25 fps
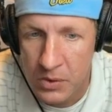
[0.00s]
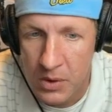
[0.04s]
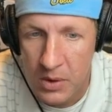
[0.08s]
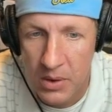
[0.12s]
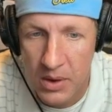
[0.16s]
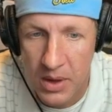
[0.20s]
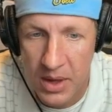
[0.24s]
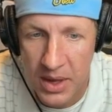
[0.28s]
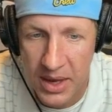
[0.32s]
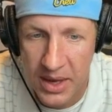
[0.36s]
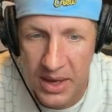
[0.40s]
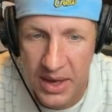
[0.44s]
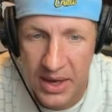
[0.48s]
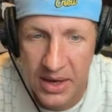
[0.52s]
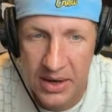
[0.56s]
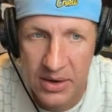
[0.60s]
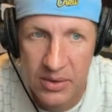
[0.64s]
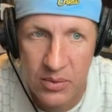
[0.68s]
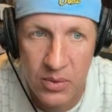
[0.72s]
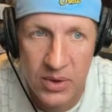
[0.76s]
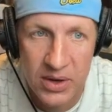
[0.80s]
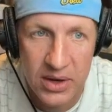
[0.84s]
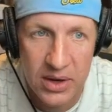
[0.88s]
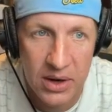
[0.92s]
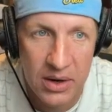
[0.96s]
And
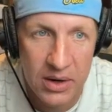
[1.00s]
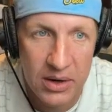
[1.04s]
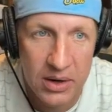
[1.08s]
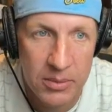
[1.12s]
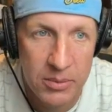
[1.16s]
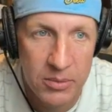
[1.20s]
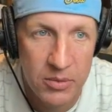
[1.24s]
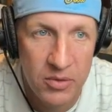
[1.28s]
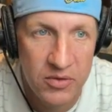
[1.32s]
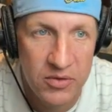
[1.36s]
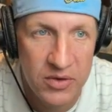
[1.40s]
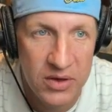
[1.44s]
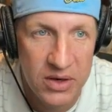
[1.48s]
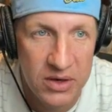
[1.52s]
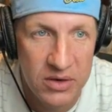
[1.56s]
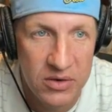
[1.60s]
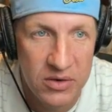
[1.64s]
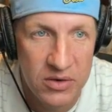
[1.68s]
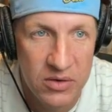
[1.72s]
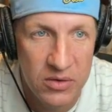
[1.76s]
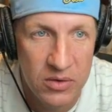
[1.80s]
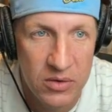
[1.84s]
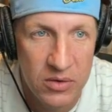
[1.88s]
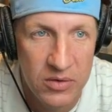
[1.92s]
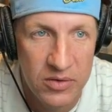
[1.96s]
we are going to move
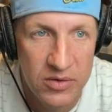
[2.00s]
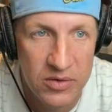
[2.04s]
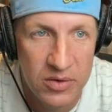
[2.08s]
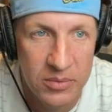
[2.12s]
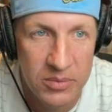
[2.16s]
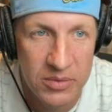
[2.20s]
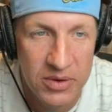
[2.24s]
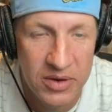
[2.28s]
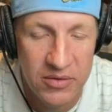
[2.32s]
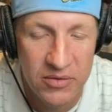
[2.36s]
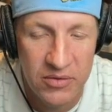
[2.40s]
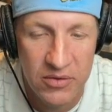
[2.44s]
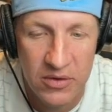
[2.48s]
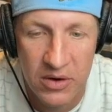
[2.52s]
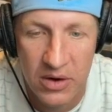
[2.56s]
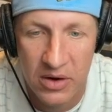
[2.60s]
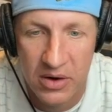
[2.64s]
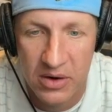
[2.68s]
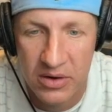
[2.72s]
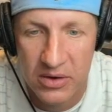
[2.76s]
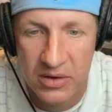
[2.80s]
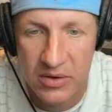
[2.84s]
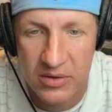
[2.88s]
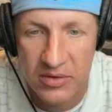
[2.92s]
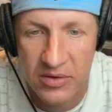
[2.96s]
into some different
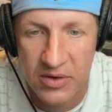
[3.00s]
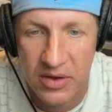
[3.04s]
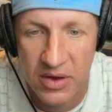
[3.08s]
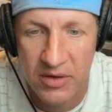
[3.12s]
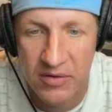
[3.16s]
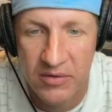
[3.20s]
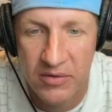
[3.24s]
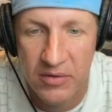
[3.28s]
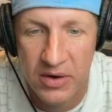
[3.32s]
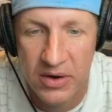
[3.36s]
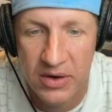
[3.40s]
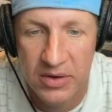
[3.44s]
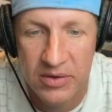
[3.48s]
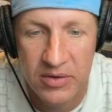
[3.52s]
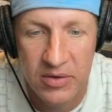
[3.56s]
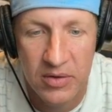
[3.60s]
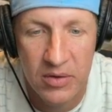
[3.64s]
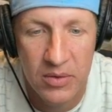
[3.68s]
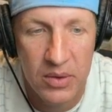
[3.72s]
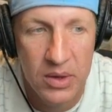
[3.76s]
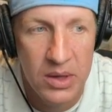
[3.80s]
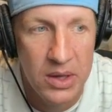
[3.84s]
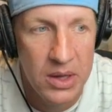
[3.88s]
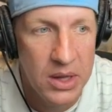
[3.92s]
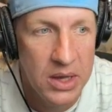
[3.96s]
articles that I've read.
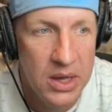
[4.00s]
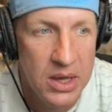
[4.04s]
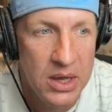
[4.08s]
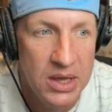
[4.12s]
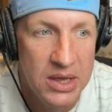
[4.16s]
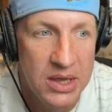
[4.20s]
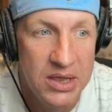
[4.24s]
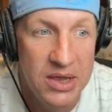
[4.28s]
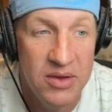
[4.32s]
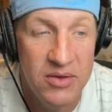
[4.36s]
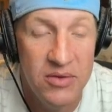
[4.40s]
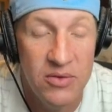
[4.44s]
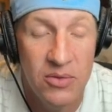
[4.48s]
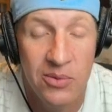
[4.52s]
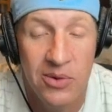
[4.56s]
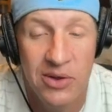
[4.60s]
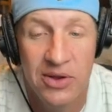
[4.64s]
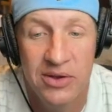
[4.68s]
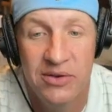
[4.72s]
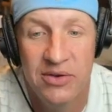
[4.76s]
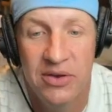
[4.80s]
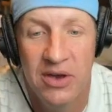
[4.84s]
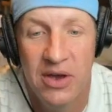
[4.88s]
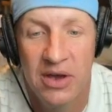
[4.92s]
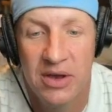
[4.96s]
So this one
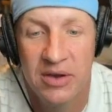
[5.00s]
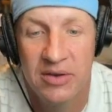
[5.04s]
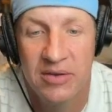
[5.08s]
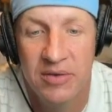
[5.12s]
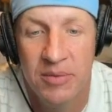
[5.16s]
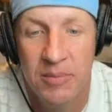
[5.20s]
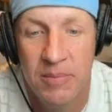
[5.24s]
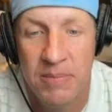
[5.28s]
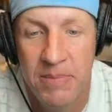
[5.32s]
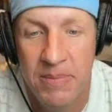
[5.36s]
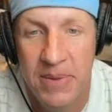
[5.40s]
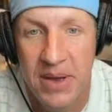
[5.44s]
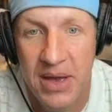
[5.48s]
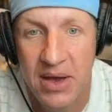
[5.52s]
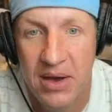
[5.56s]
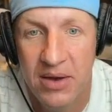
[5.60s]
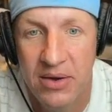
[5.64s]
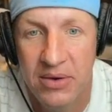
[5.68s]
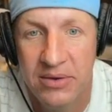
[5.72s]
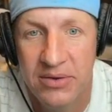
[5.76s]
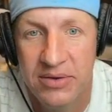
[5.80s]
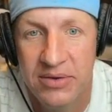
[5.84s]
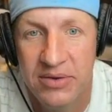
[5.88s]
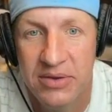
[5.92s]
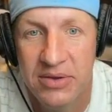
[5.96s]
talks
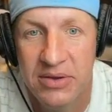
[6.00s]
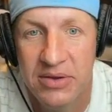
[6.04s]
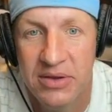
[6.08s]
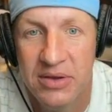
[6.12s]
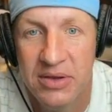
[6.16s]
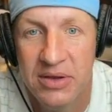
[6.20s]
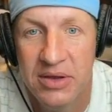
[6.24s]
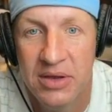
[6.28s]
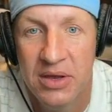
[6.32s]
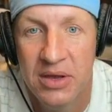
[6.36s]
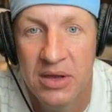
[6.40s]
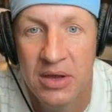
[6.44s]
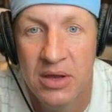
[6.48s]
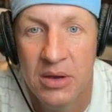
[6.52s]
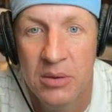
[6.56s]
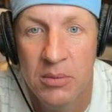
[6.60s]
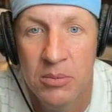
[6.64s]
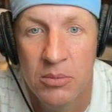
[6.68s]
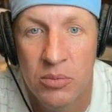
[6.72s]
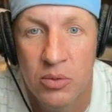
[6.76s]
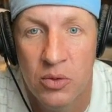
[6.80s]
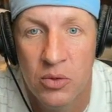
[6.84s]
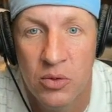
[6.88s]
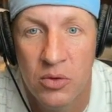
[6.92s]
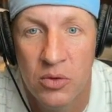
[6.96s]
about
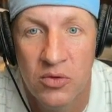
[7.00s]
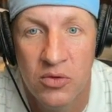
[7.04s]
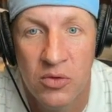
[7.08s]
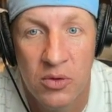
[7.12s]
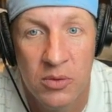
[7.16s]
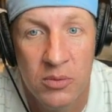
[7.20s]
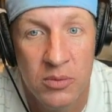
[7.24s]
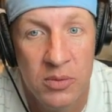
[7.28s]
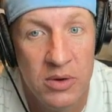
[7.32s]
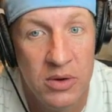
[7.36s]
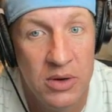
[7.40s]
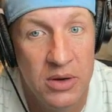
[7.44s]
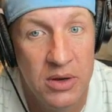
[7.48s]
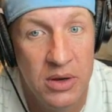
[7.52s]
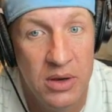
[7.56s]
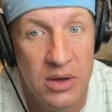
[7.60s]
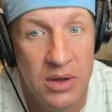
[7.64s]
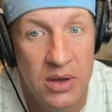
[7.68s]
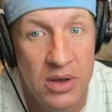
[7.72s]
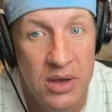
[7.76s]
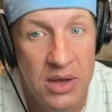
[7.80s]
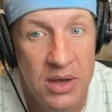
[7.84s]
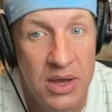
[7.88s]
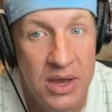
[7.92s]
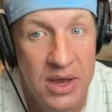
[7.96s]
Brewers rumor.
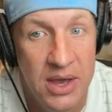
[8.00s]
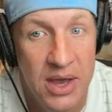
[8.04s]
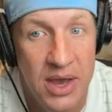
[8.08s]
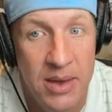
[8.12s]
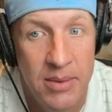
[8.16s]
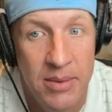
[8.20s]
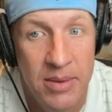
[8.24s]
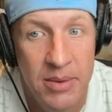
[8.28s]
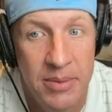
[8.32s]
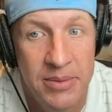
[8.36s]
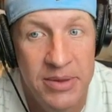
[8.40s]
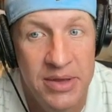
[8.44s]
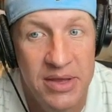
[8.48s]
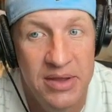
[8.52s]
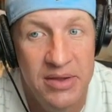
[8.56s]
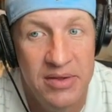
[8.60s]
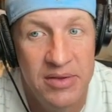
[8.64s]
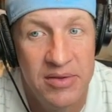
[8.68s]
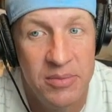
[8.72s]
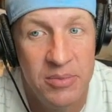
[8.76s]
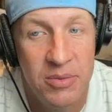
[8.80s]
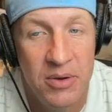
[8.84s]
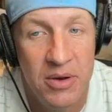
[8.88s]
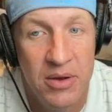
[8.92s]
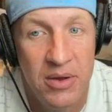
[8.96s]
MLB
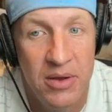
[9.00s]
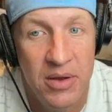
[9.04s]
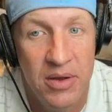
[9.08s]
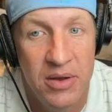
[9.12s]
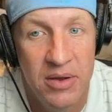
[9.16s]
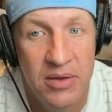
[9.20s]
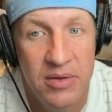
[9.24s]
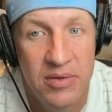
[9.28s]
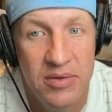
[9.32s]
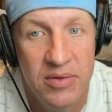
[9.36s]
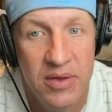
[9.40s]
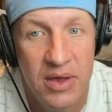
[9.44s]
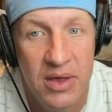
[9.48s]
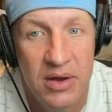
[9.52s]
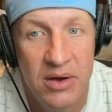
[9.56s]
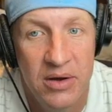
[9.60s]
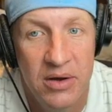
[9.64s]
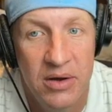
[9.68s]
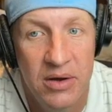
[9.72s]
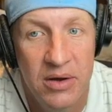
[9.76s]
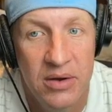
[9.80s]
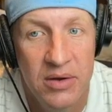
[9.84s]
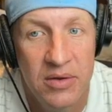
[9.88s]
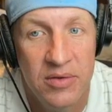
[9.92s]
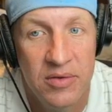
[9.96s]

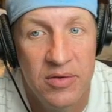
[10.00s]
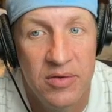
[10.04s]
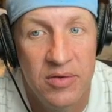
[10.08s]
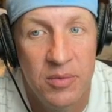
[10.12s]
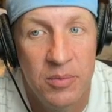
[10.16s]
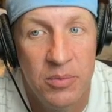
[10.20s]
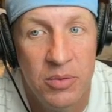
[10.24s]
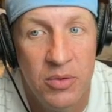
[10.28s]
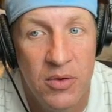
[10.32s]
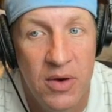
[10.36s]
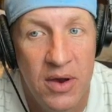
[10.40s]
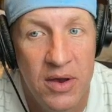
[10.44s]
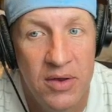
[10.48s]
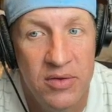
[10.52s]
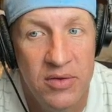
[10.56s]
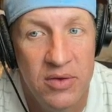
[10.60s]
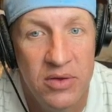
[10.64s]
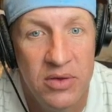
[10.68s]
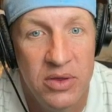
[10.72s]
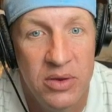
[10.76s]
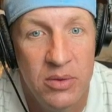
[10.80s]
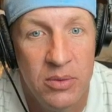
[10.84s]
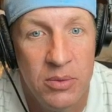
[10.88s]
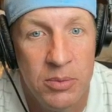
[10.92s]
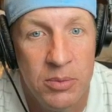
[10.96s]
Insider
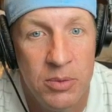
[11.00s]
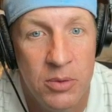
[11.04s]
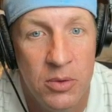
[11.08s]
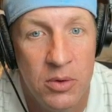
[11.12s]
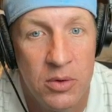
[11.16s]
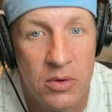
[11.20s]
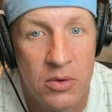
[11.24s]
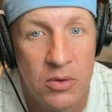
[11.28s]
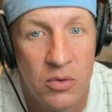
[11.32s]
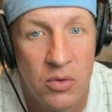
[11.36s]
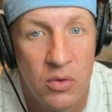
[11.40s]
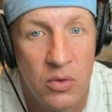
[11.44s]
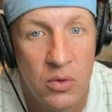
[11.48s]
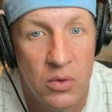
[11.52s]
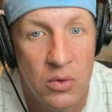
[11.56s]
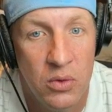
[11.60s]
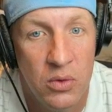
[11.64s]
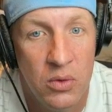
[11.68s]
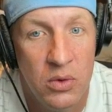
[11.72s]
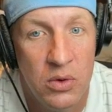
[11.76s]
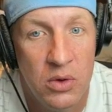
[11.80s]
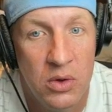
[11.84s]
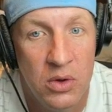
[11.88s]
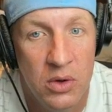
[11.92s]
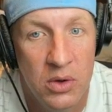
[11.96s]
surprisingly report
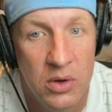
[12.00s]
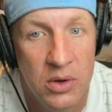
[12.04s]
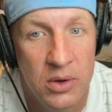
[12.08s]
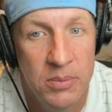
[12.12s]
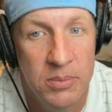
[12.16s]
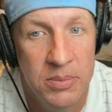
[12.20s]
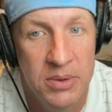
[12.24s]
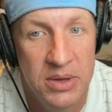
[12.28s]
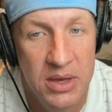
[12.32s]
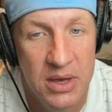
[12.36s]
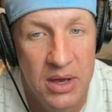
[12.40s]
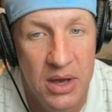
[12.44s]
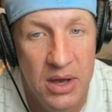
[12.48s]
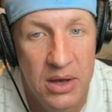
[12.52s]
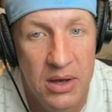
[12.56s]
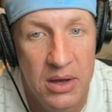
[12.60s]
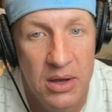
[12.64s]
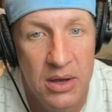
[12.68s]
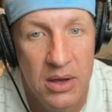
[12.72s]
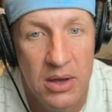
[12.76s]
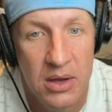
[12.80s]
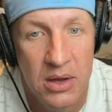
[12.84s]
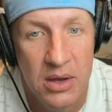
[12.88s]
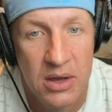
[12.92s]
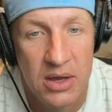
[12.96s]
crew could be,
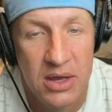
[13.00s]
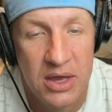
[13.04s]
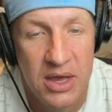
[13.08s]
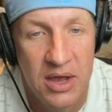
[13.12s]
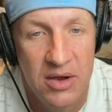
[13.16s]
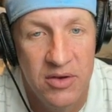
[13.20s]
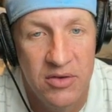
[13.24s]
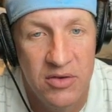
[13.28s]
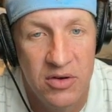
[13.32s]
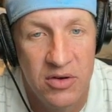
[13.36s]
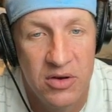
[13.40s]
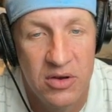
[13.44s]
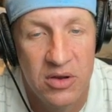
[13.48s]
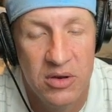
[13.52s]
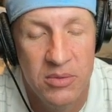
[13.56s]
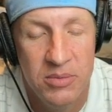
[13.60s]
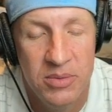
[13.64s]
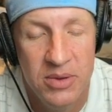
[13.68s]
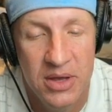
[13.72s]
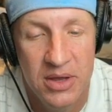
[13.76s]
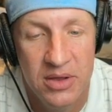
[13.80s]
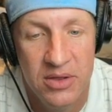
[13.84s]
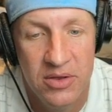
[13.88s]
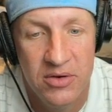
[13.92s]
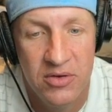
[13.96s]
catcher could be
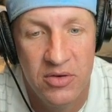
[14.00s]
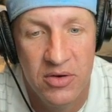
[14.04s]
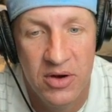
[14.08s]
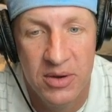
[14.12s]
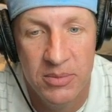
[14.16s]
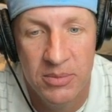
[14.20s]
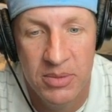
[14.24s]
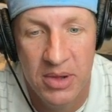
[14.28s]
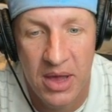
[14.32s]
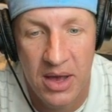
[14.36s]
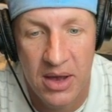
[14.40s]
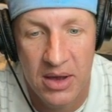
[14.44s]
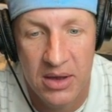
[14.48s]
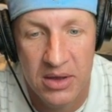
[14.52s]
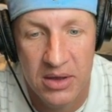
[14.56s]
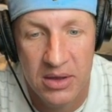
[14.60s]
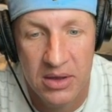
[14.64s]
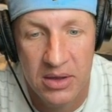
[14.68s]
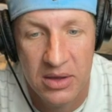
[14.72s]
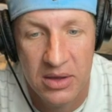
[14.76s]
on the trade block.